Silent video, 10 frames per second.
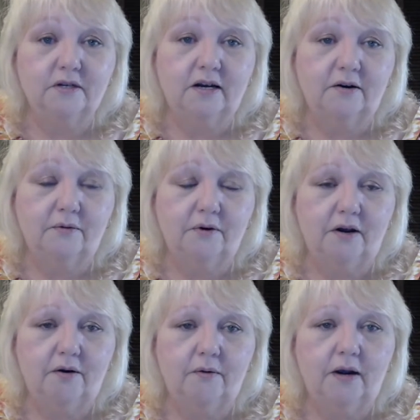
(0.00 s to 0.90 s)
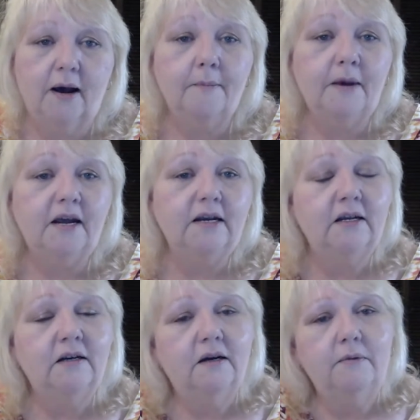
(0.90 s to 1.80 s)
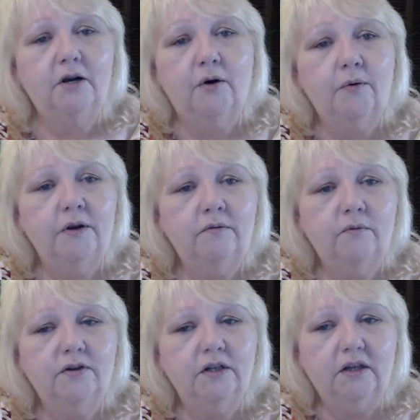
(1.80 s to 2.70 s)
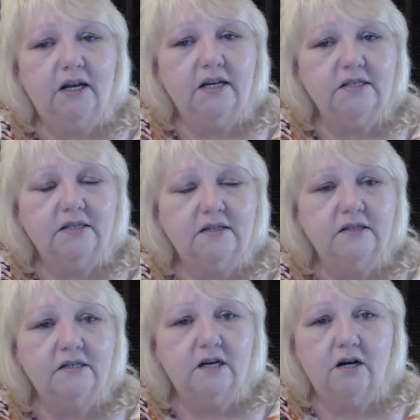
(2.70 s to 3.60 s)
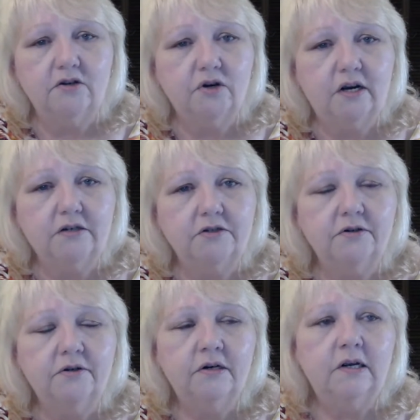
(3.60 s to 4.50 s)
I don't know. I may end up going with a licensed contractor,